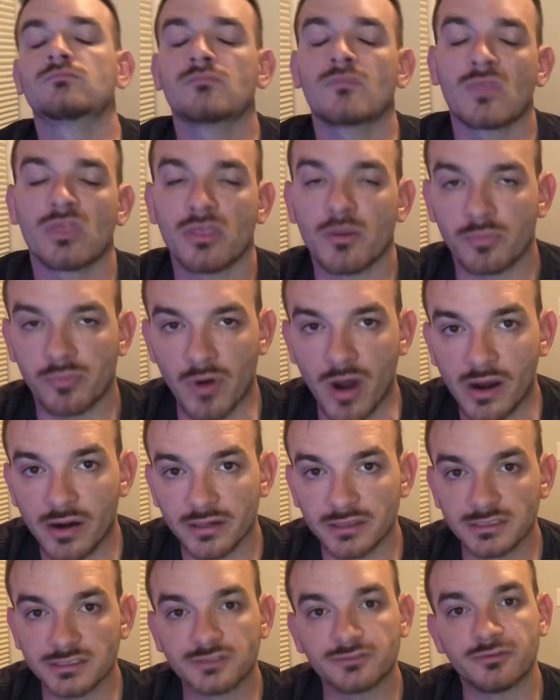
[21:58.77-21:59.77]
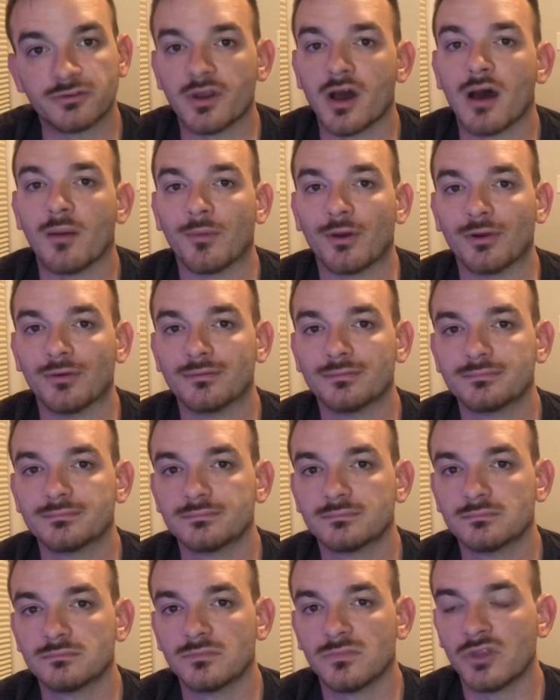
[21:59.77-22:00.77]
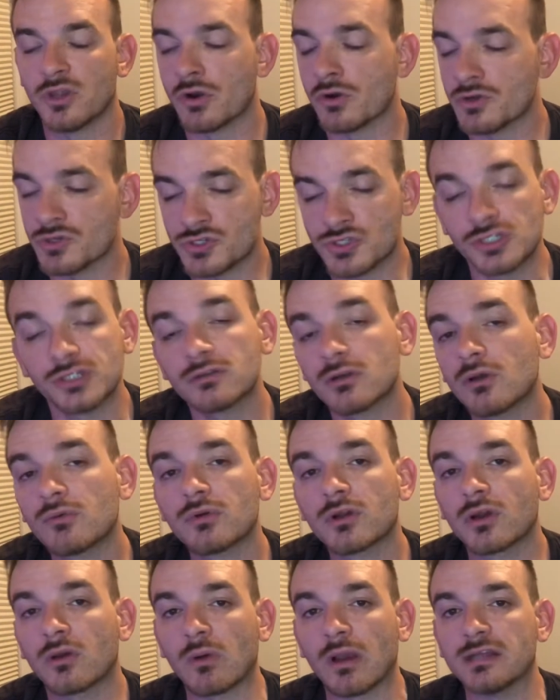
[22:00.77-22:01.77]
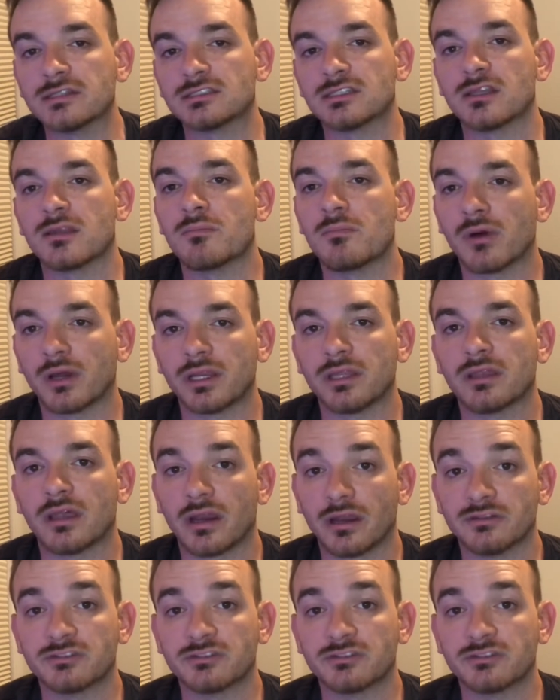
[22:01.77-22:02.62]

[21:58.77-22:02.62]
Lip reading: the product is phenomenal. There are zero regrets in the money that I've